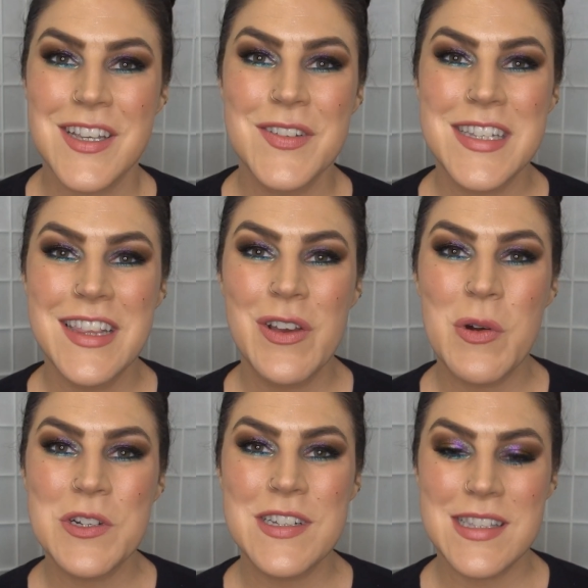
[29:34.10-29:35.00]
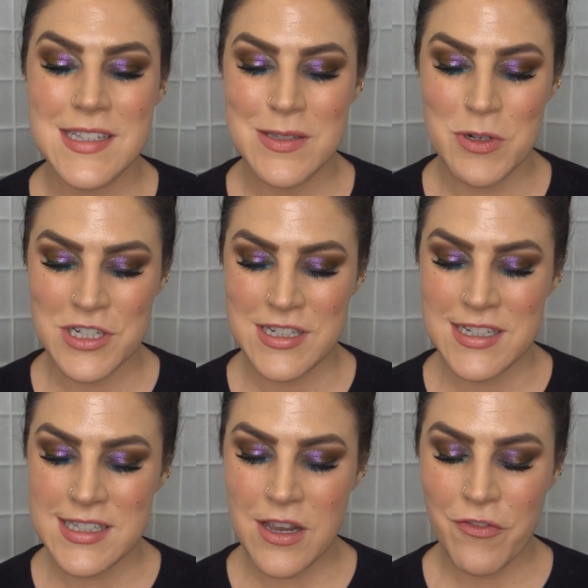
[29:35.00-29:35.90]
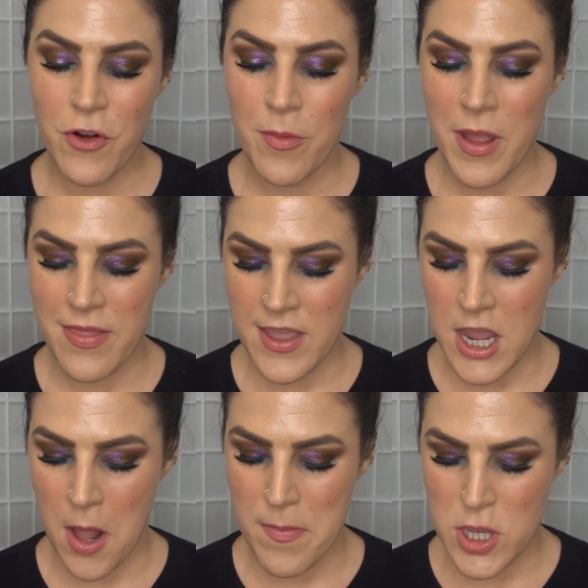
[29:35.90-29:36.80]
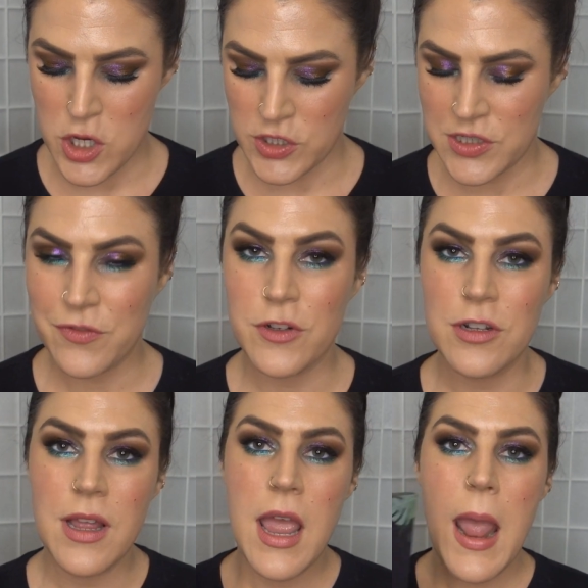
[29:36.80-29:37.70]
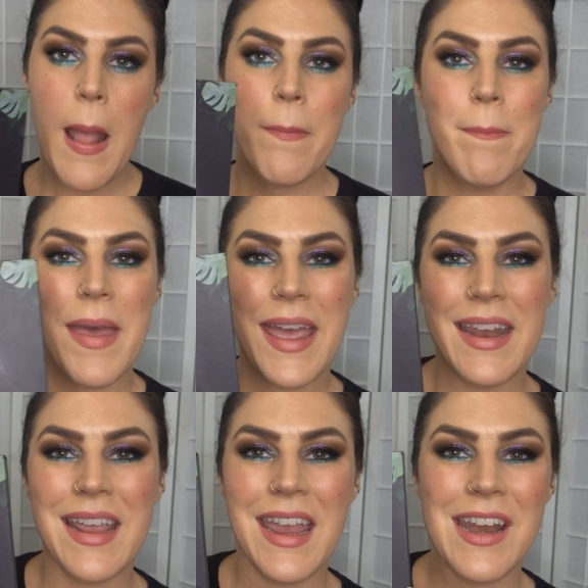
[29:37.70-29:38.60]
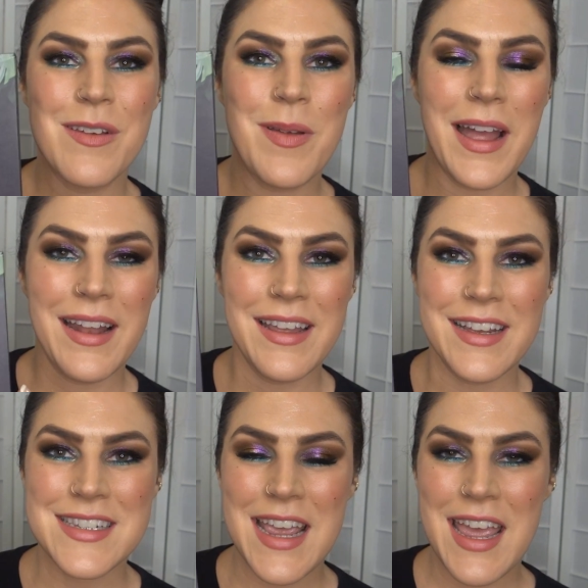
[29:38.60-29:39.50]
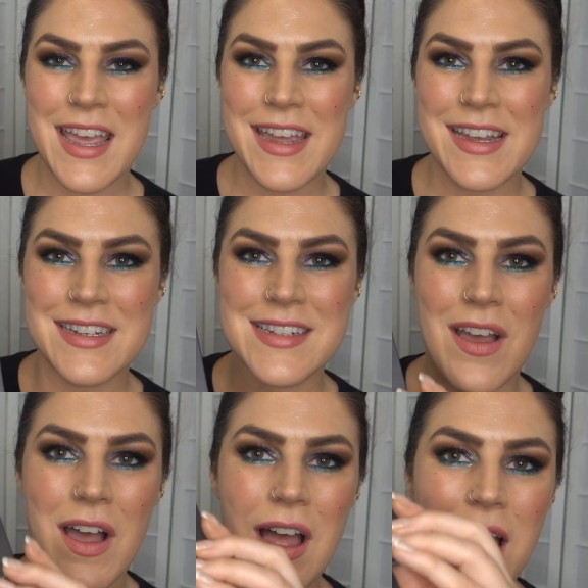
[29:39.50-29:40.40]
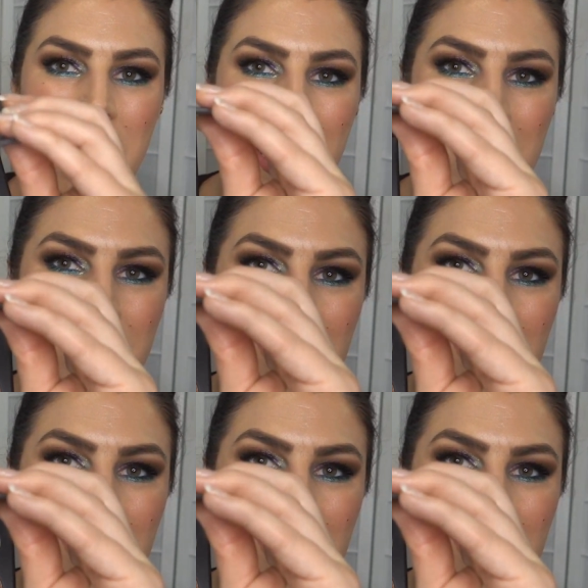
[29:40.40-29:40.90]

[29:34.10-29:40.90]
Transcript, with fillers: you've seen the gorgeous swatches from the beautiful Man-Eater palette and I